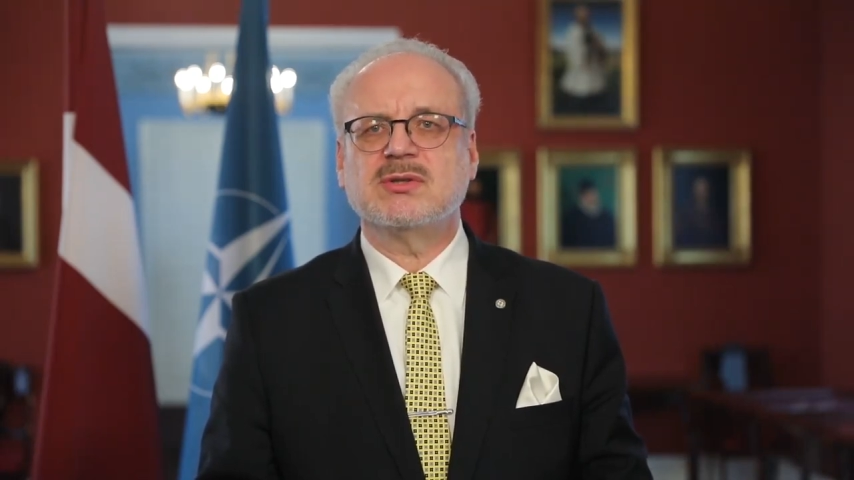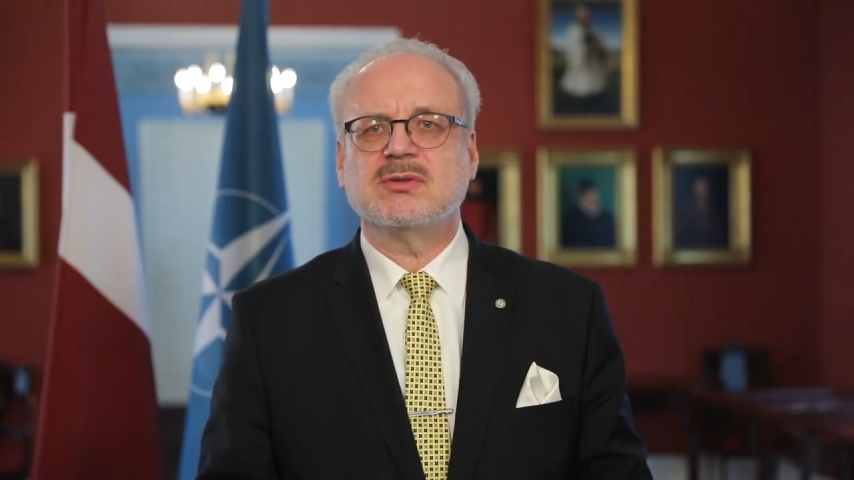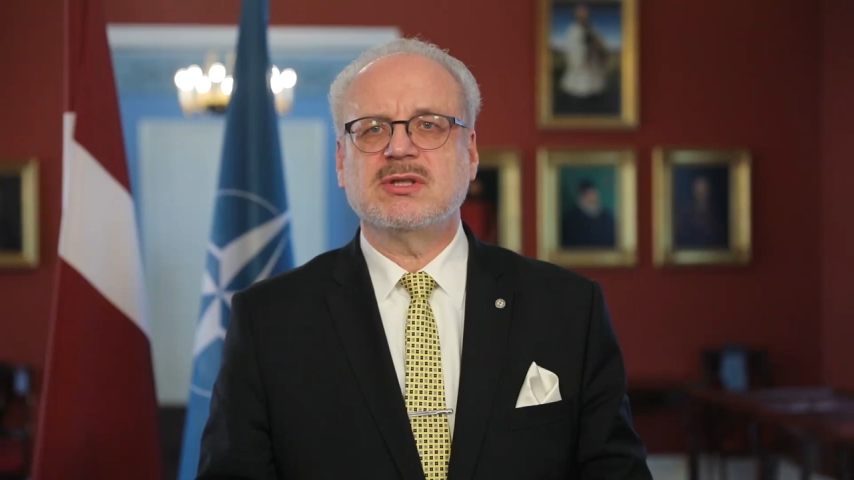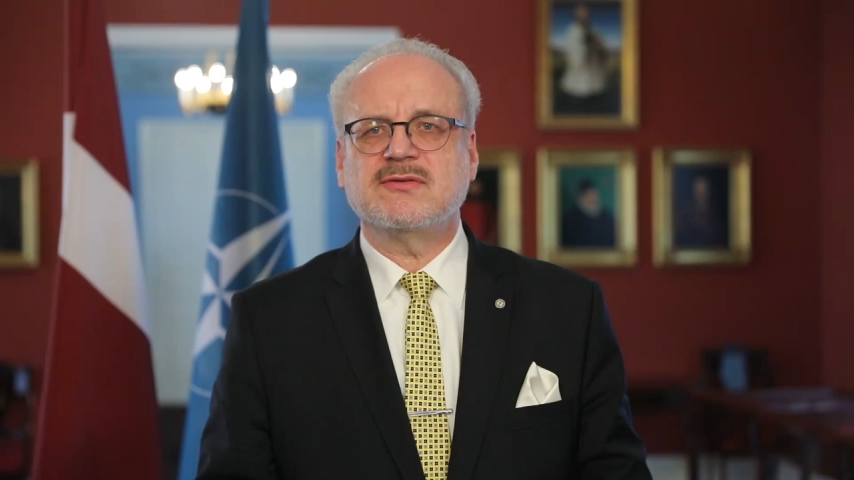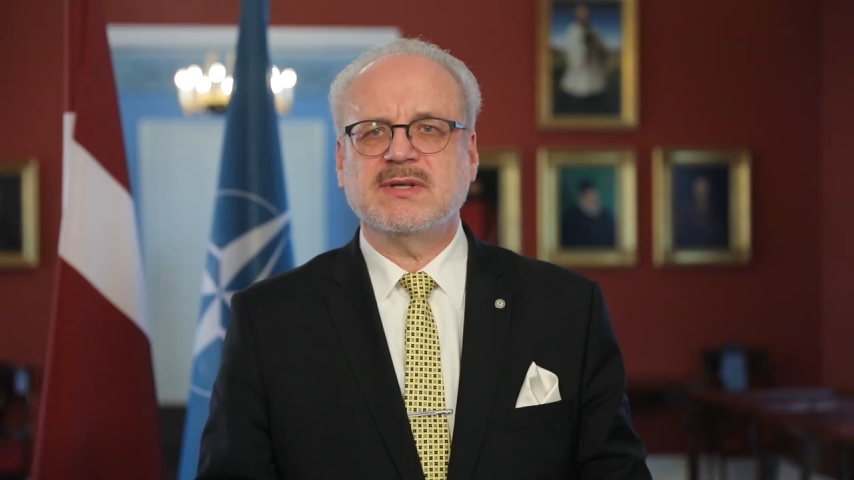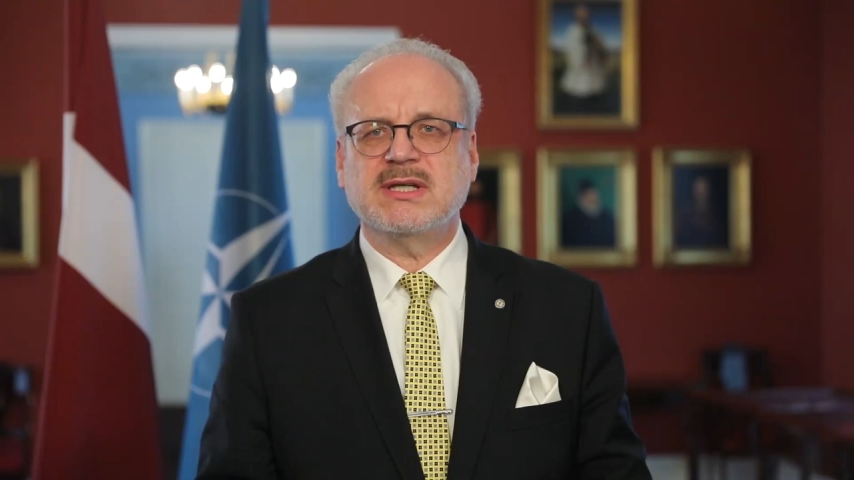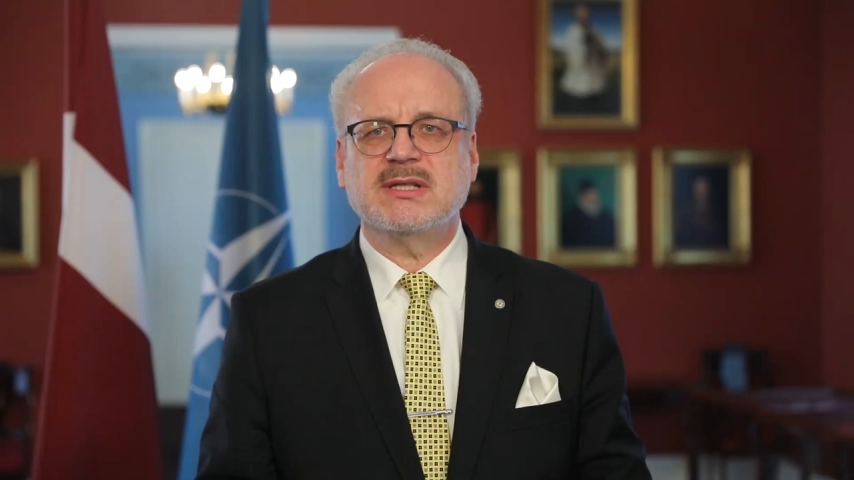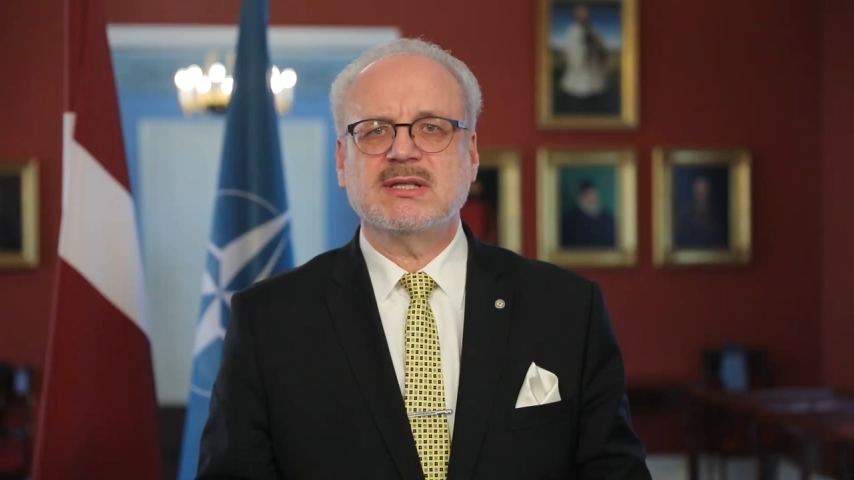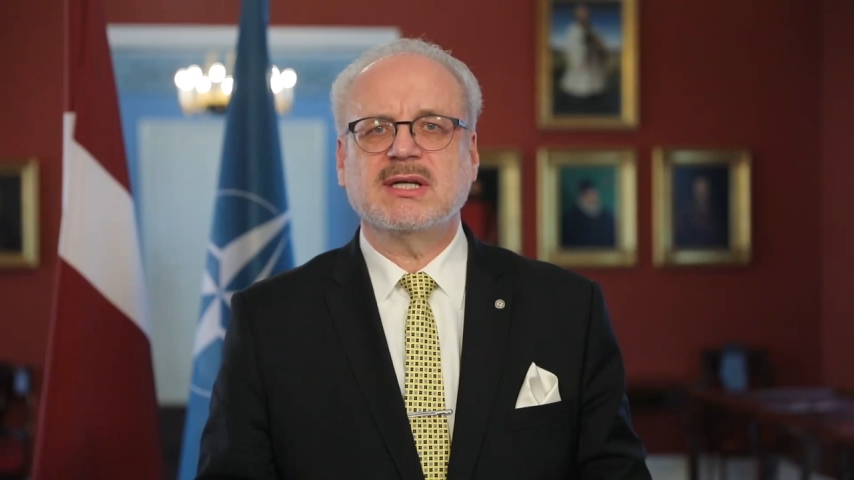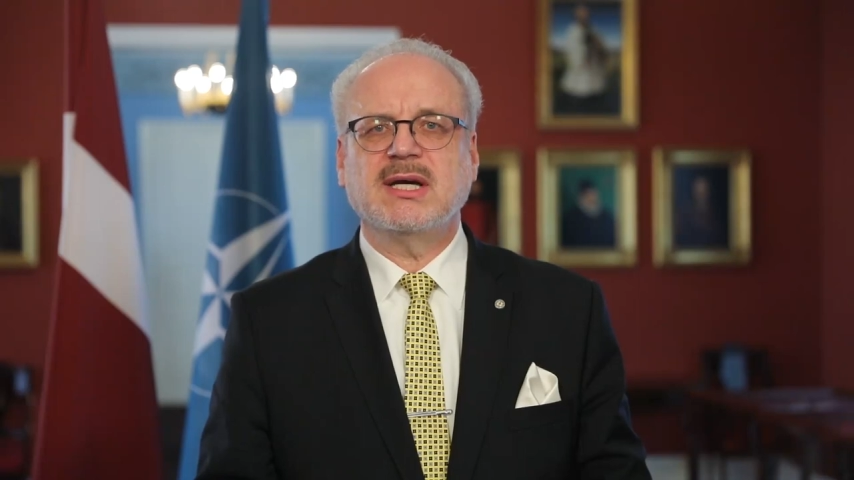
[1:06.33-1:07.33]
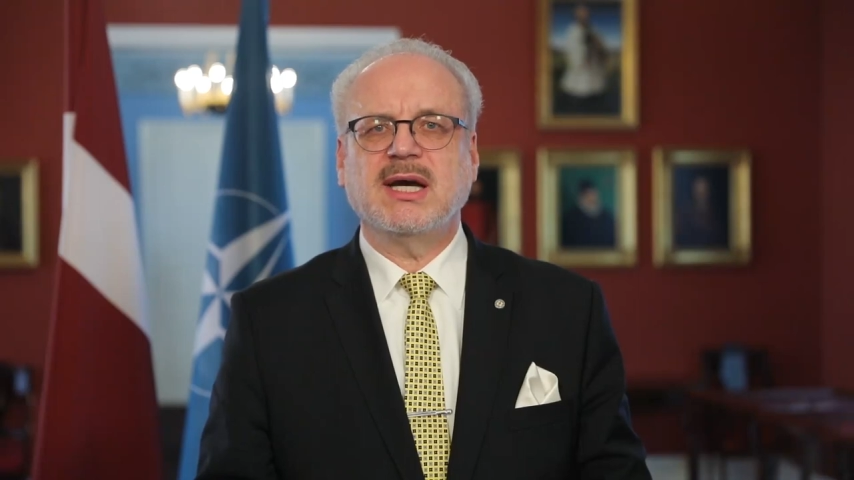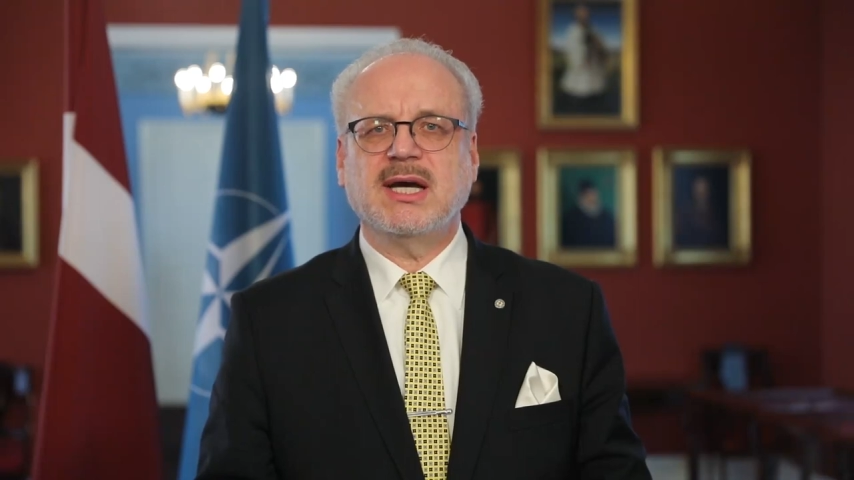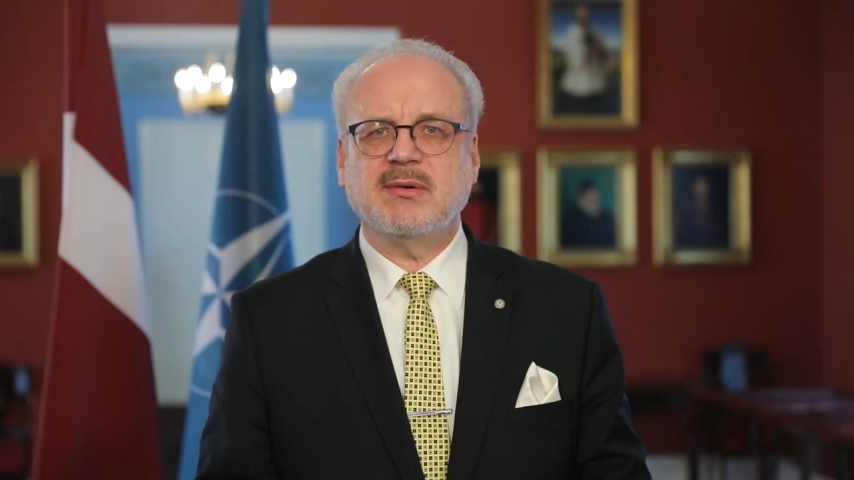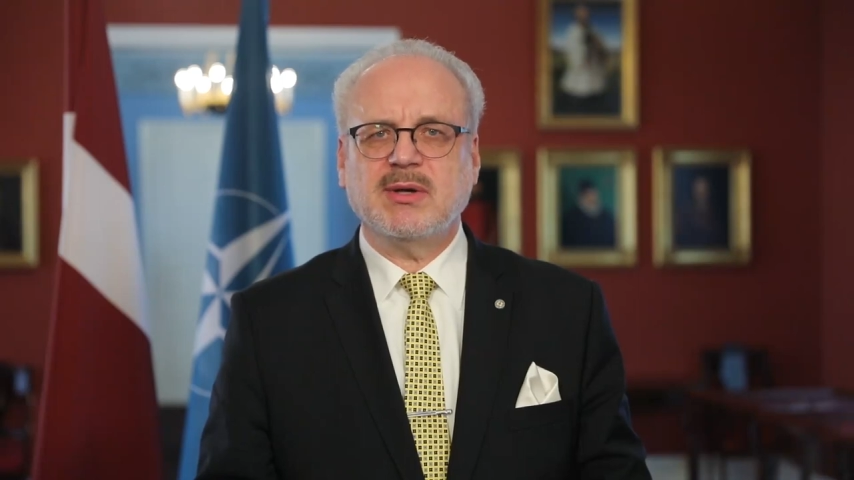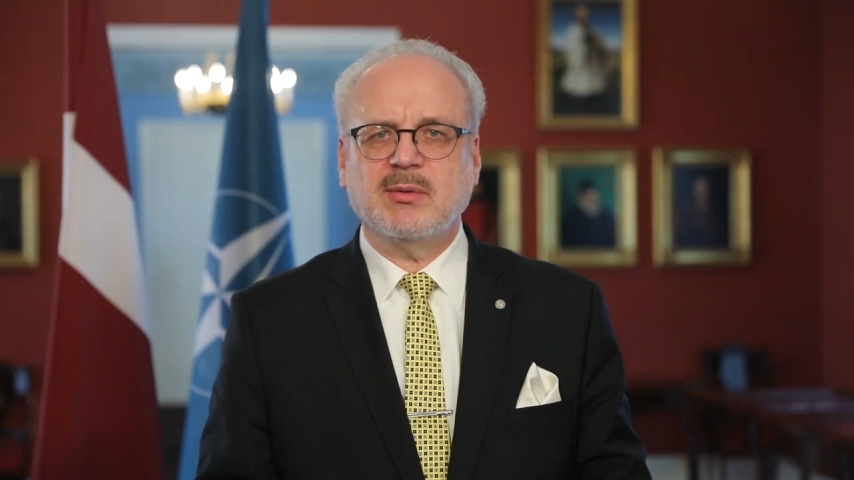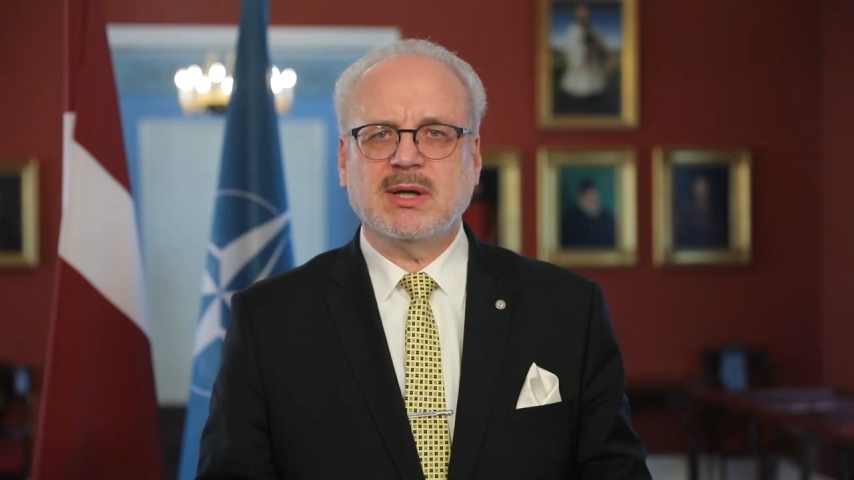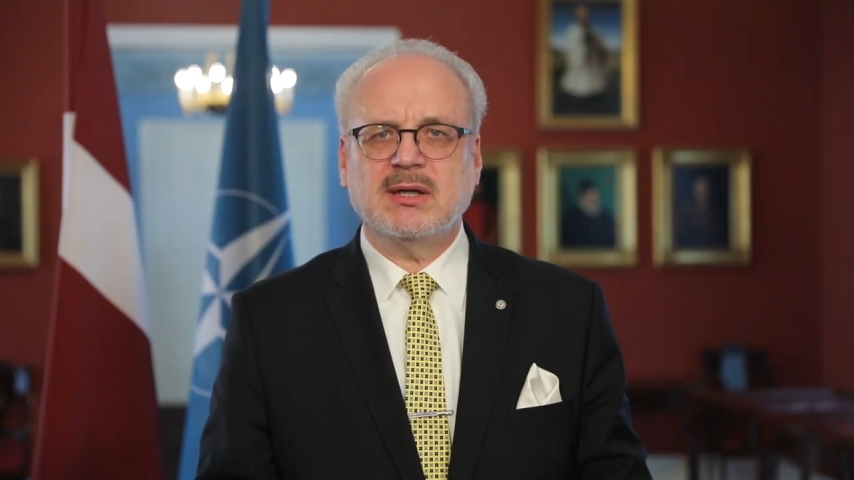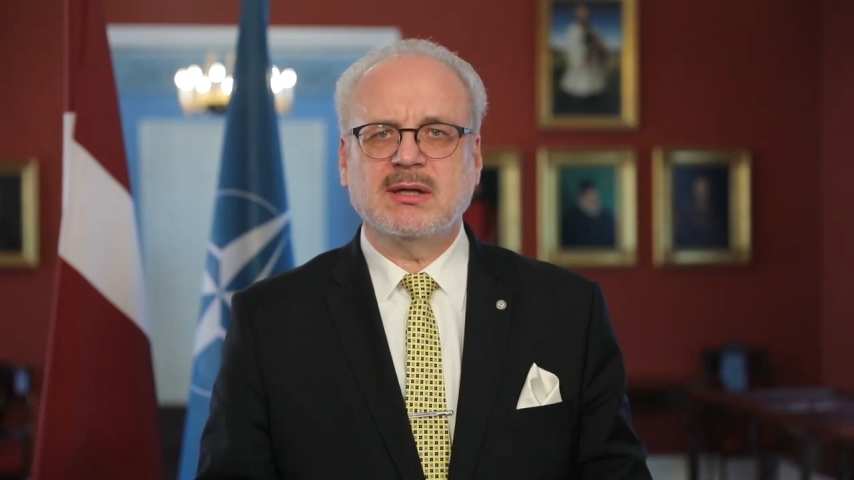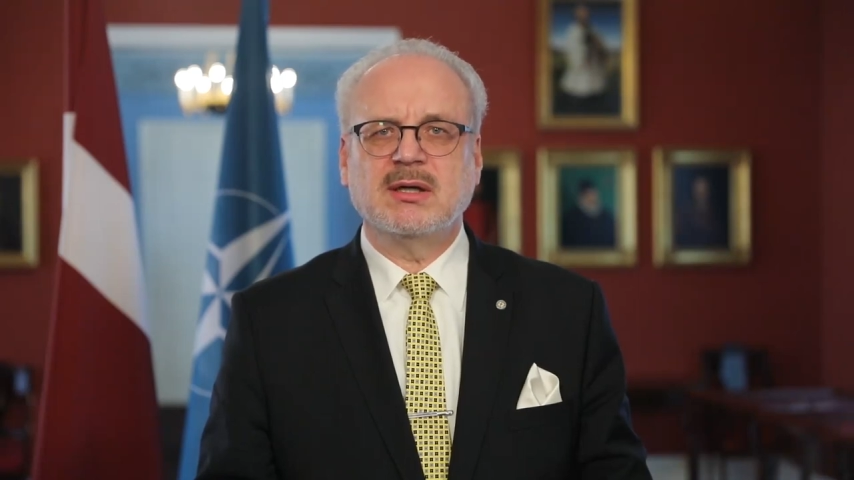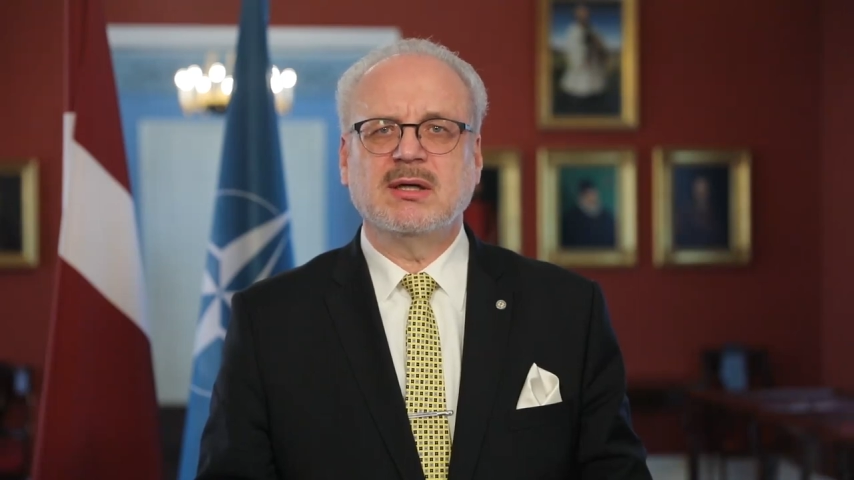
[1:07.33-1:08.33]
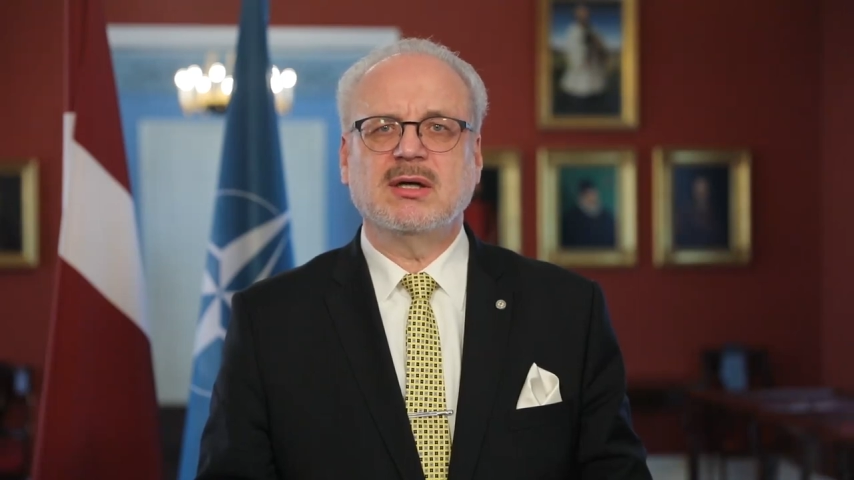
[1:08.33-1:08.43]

to defend every one